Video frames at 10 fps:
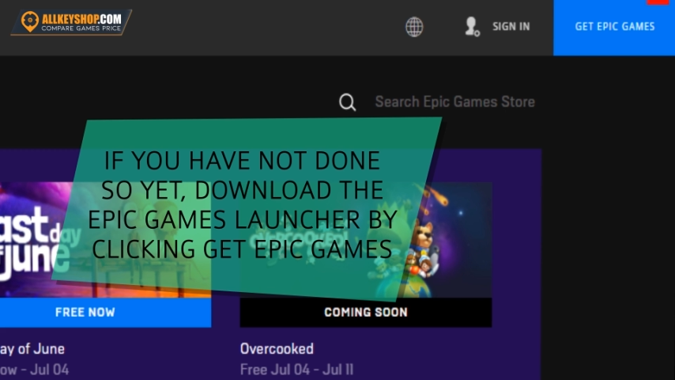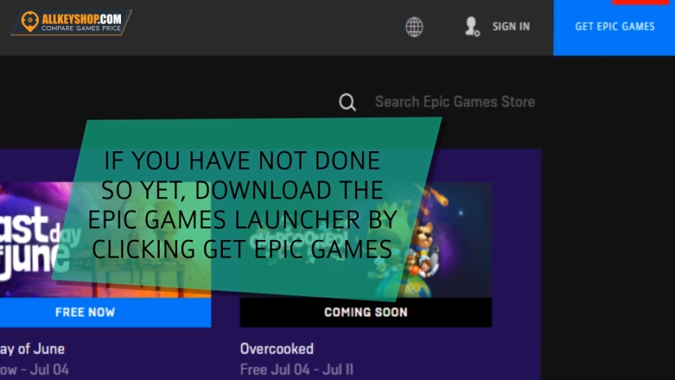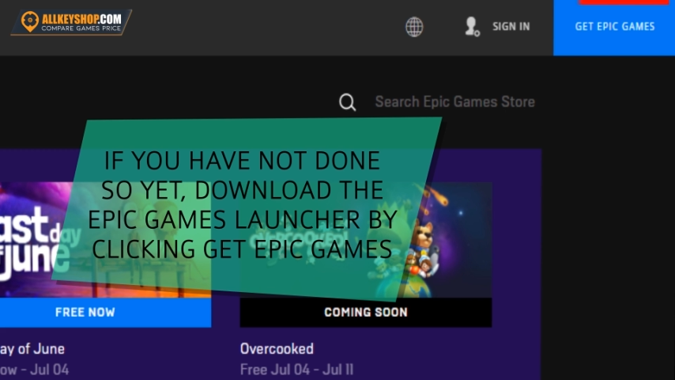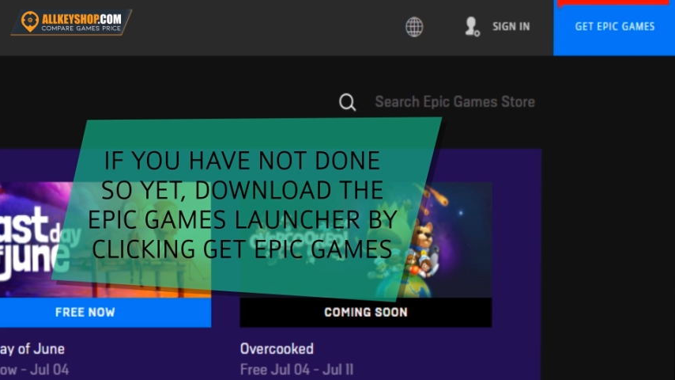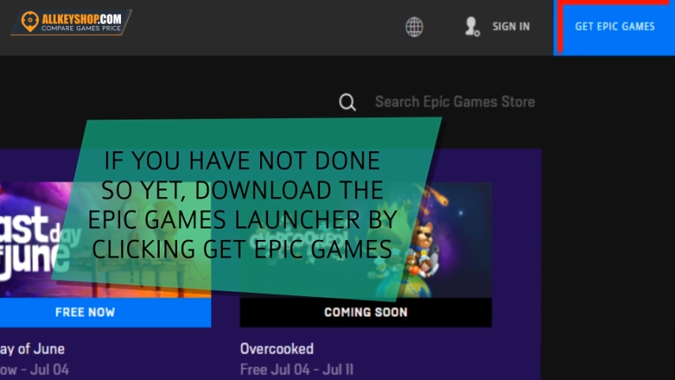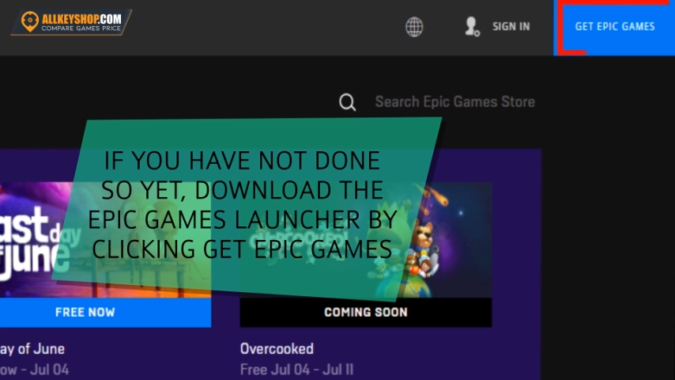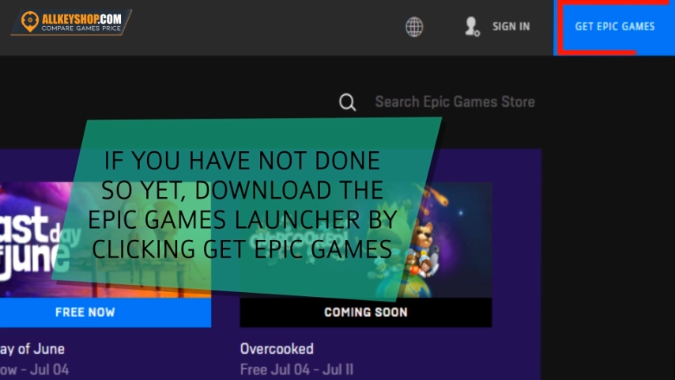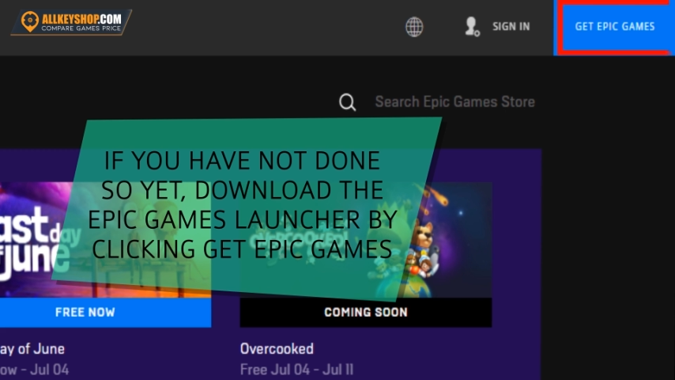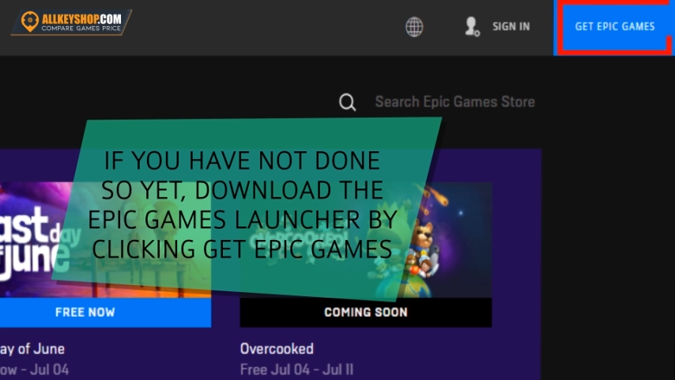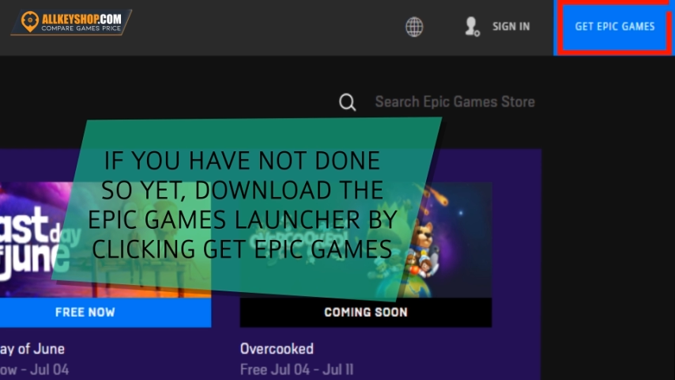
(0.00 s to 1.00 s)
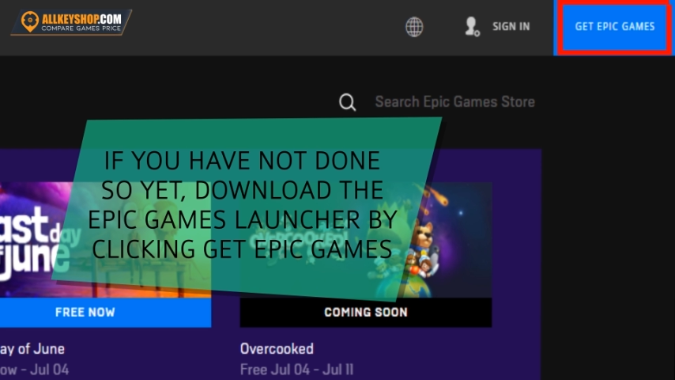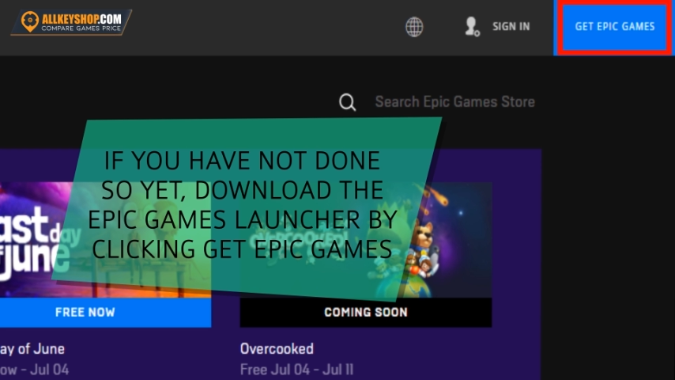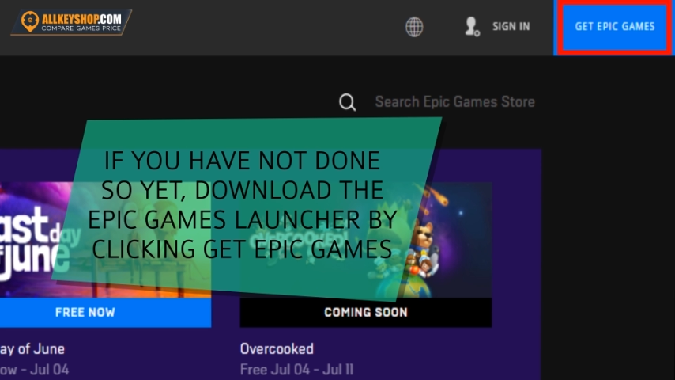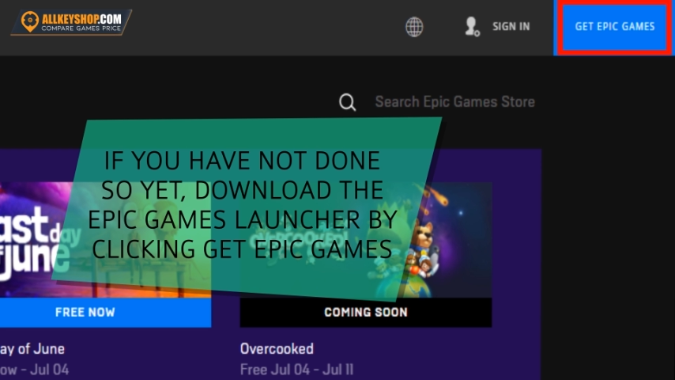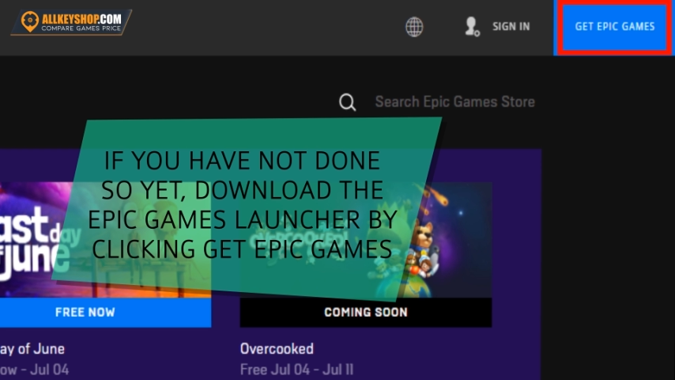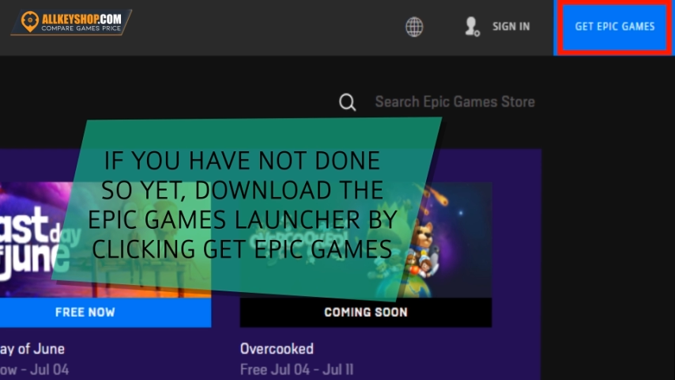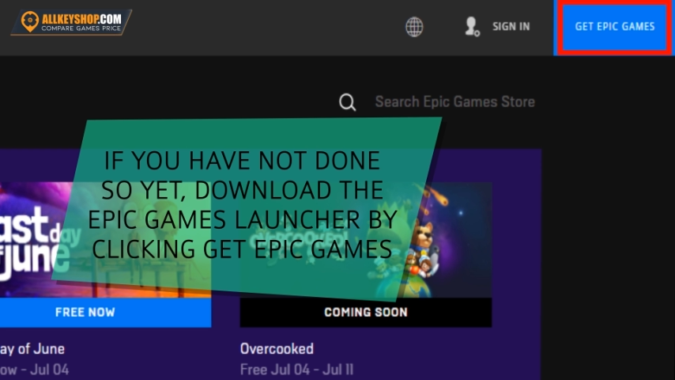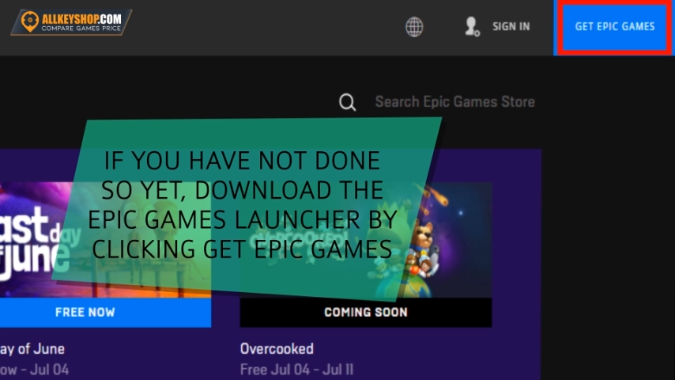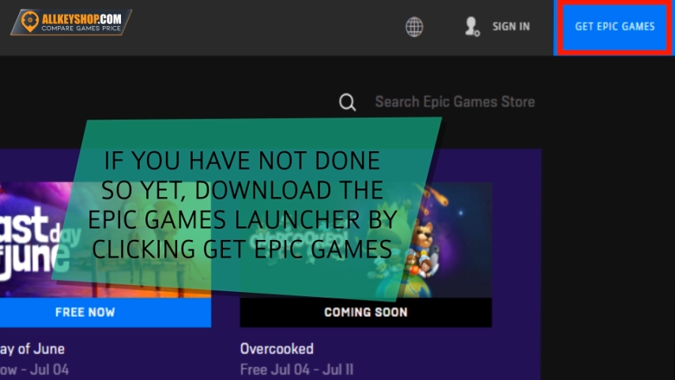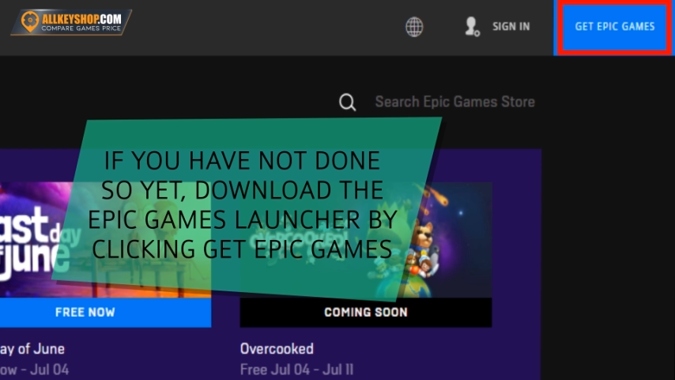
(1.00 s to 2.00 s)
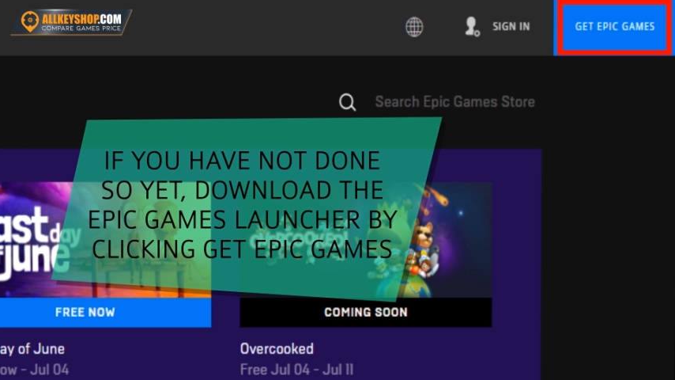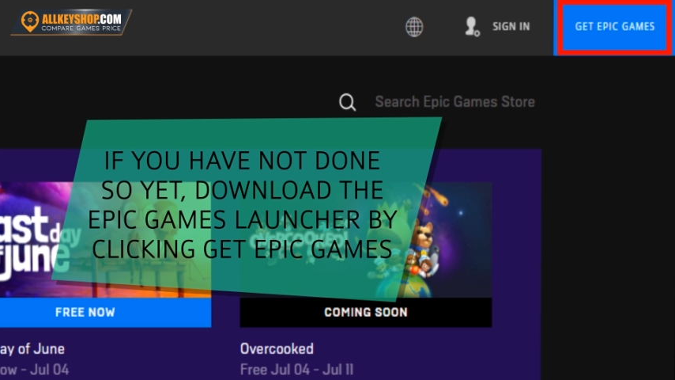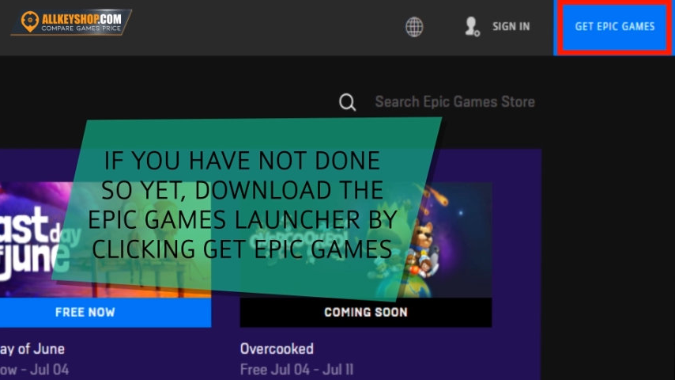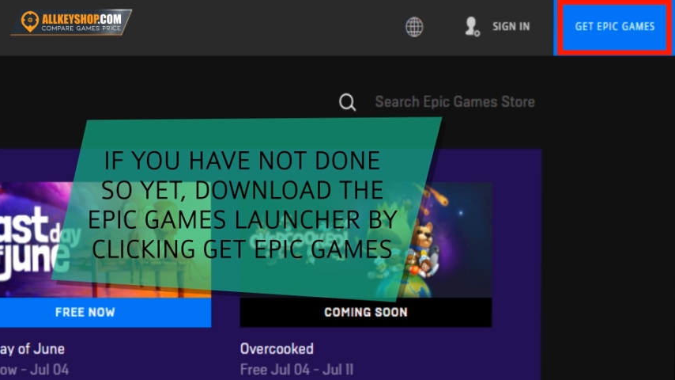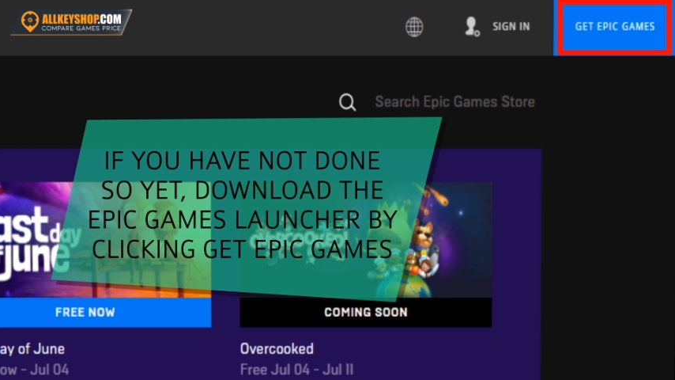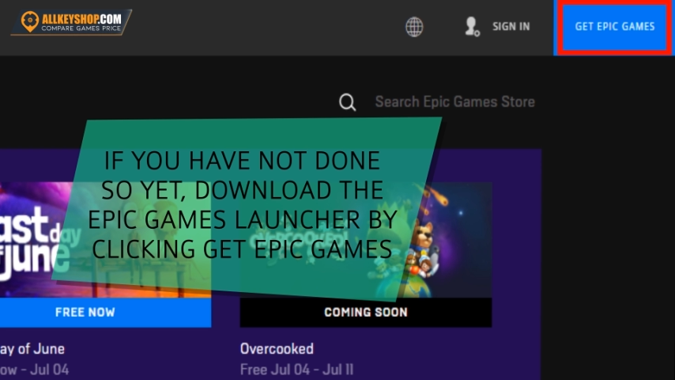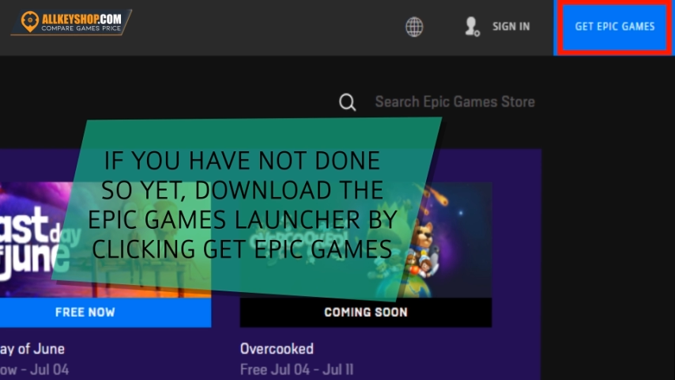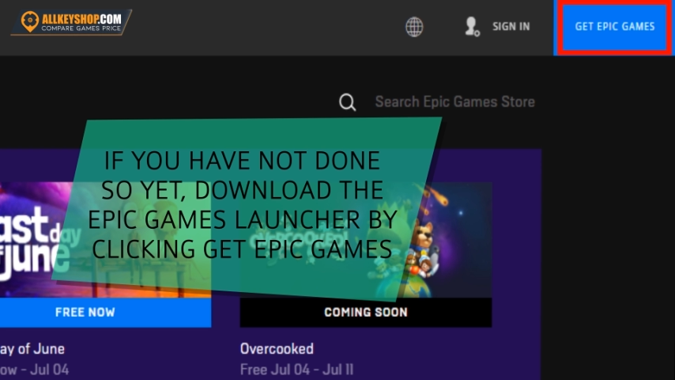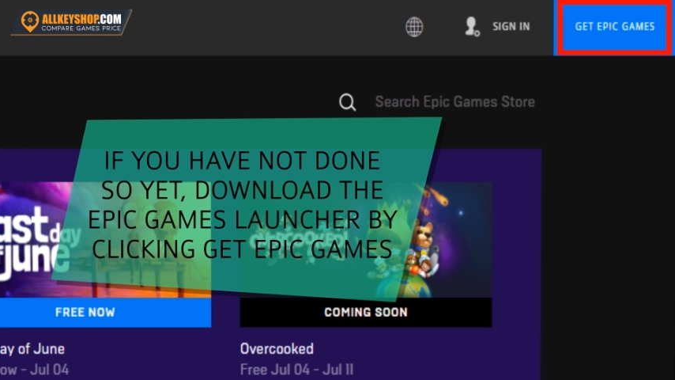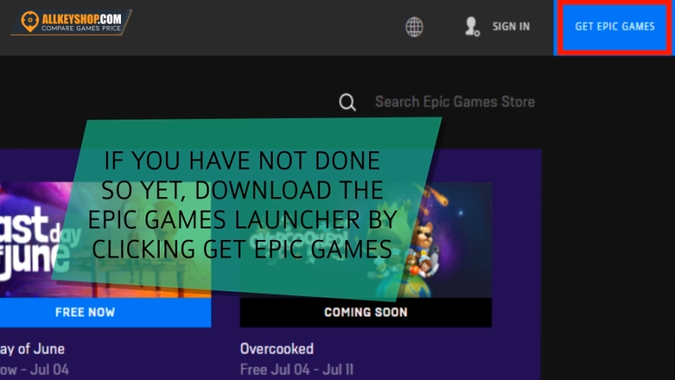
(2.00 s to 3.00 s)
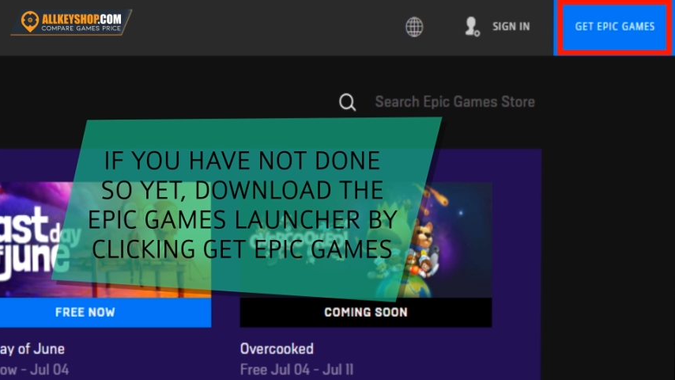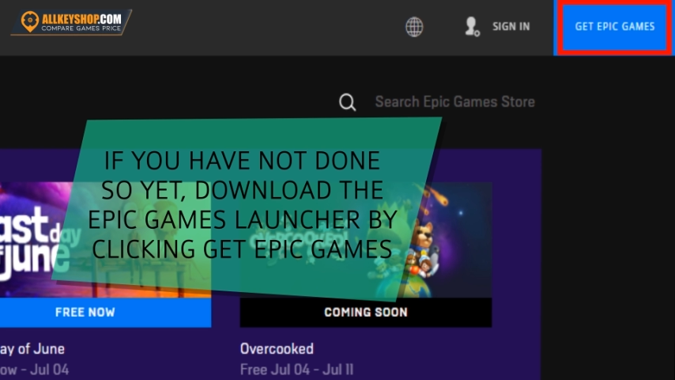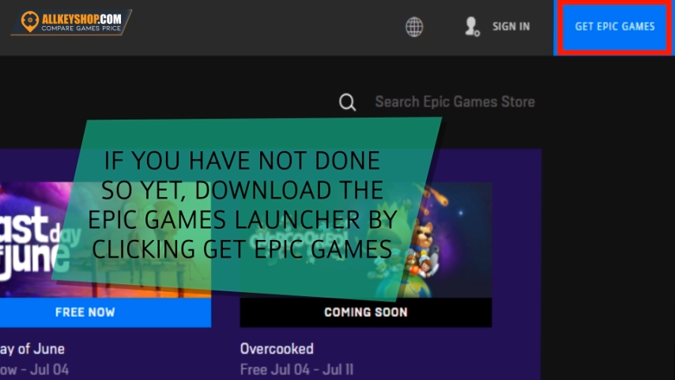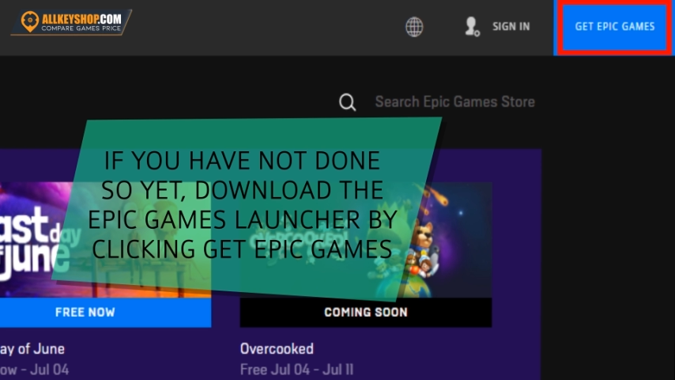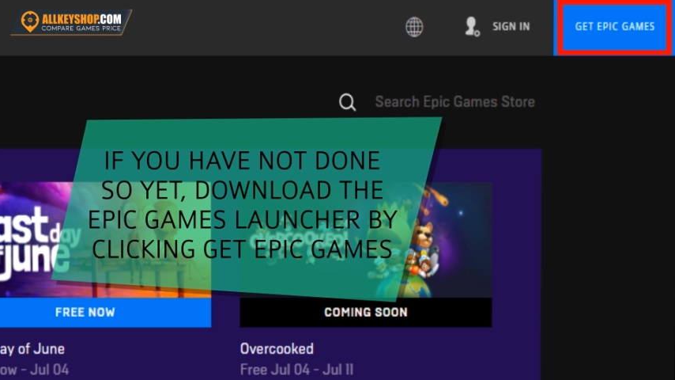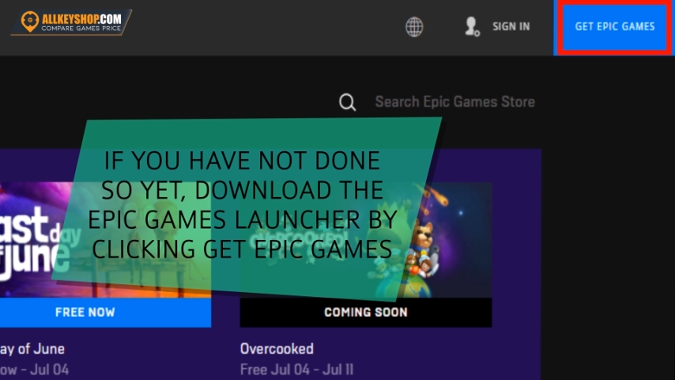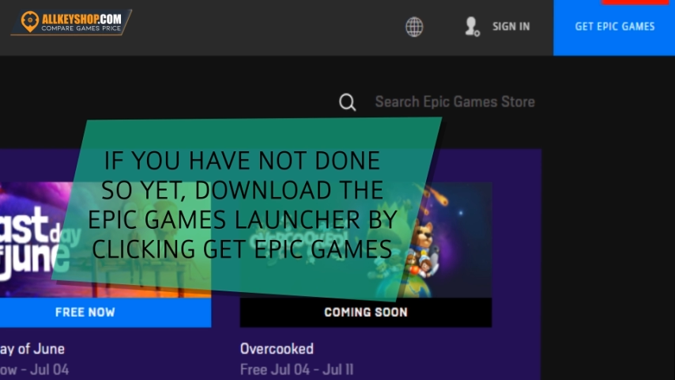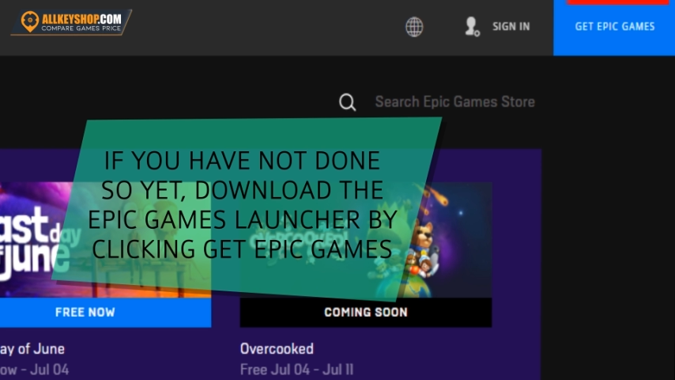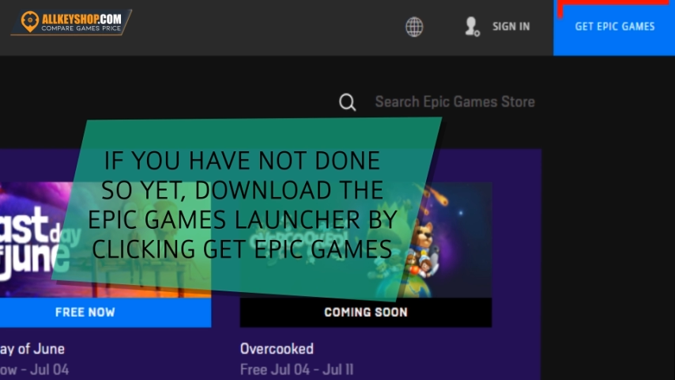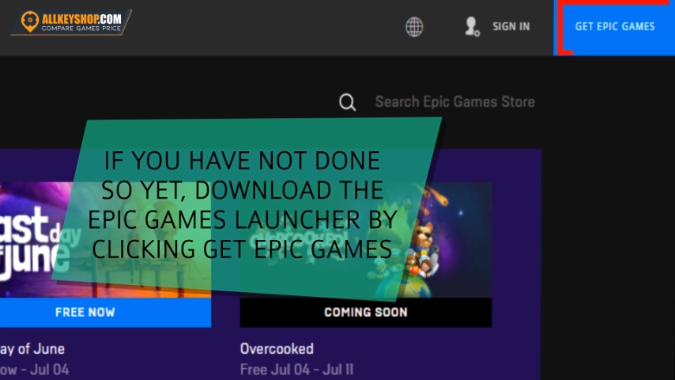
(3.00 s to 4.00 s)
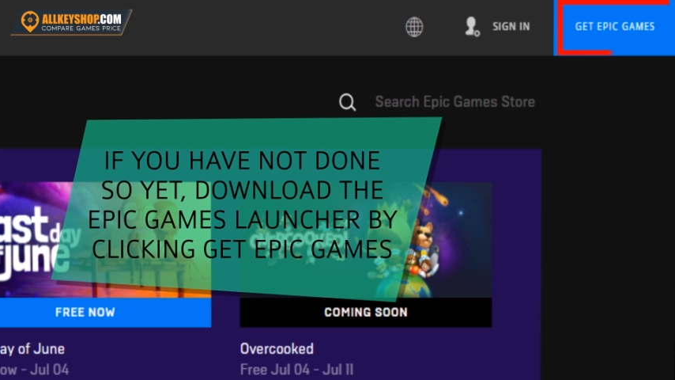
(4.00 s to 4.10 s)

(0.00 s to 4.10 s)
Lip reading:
[unreadable: no face in view]